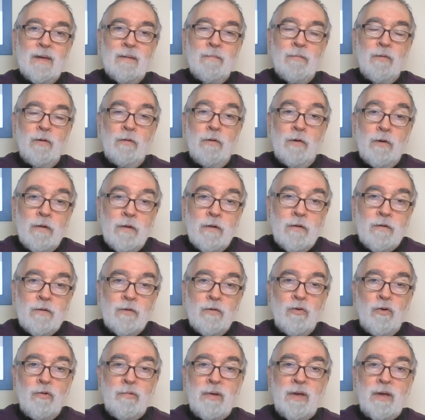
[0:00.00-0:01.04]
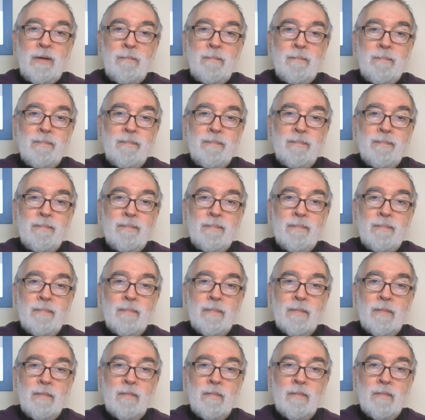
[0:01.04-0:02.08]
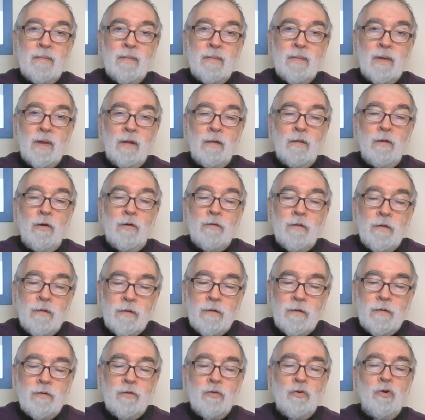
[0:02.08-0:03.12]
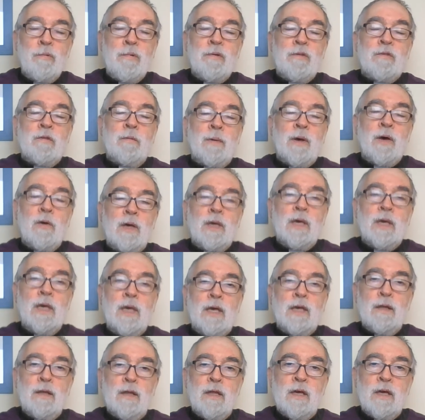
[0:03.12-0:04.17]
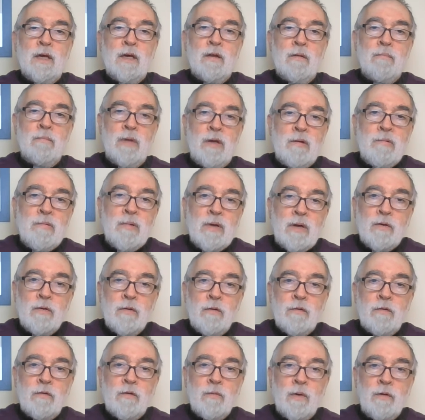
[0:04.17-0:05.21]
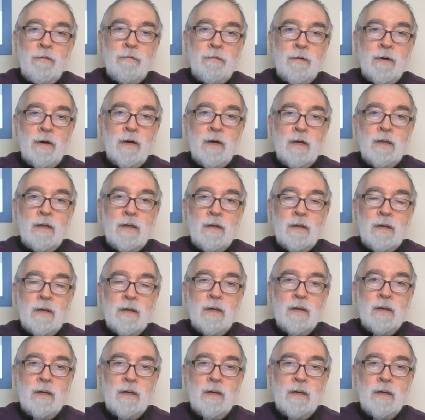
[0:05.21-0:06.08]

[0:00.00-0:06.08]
But look at the story. A lot of the stories about healing and miracles that we find